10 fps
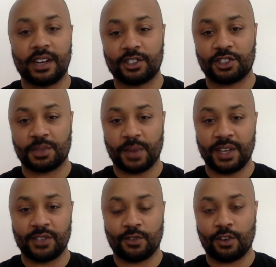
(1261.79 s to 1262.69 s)
at your
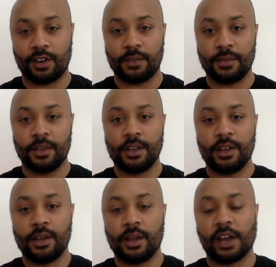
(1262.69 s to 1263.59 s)
space for
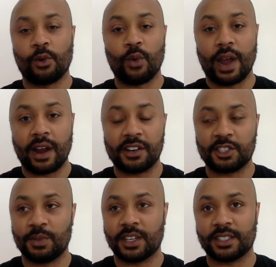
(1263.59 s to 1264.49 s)
an awareness,
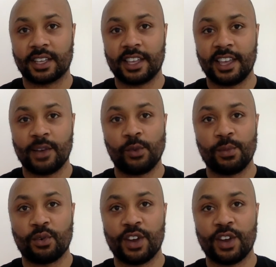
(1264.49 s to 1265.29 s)
because again,